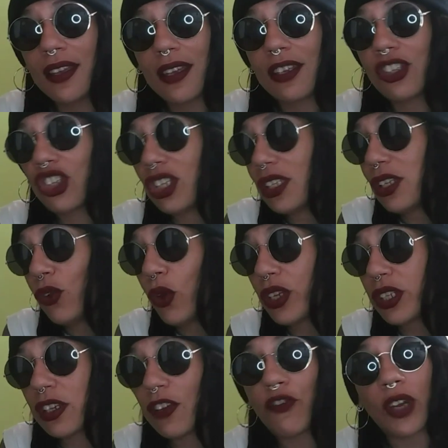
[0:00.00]
She's
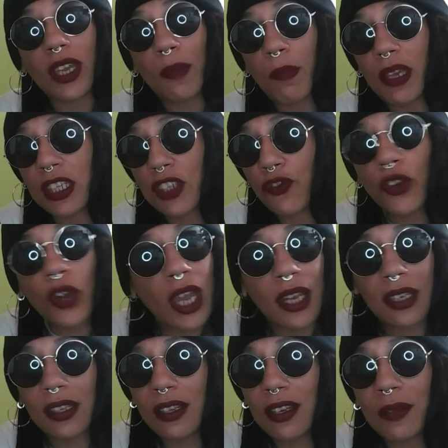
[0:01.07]
lost her fucking best
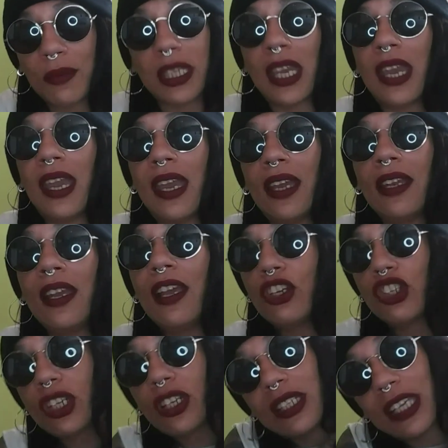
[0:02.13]
friend, you know what I'm saying?
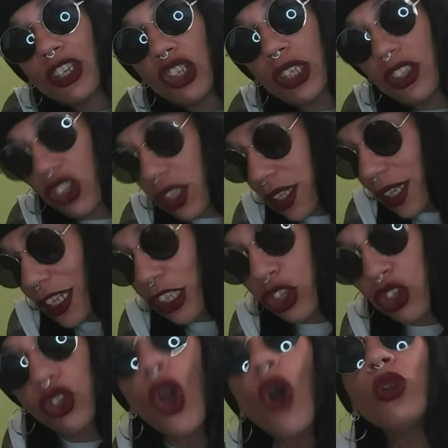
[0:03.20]
She looks like she just needs a
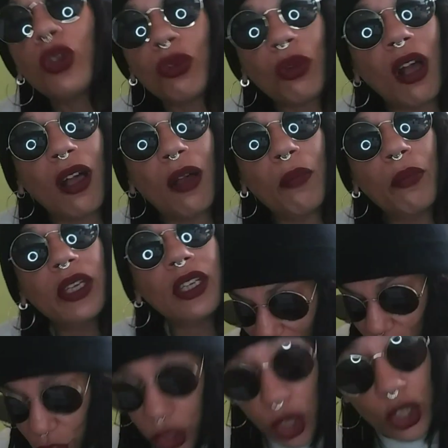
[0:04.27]
shoulder rub.
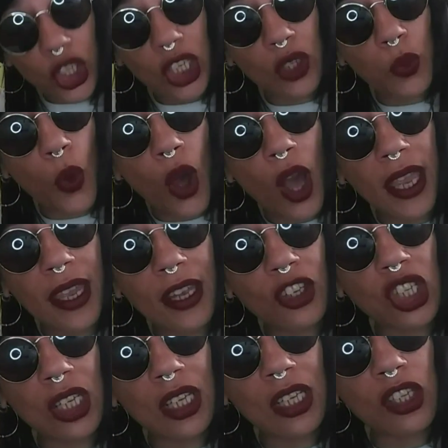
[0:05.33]
So she's walking,
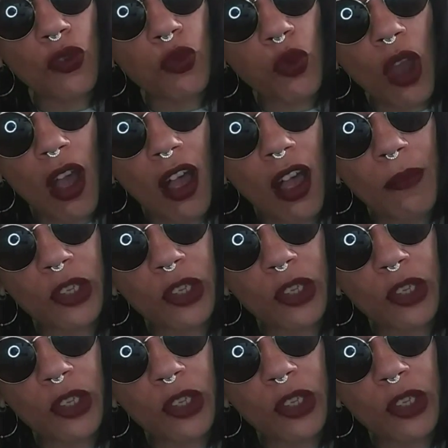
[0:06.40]
she needs a rub.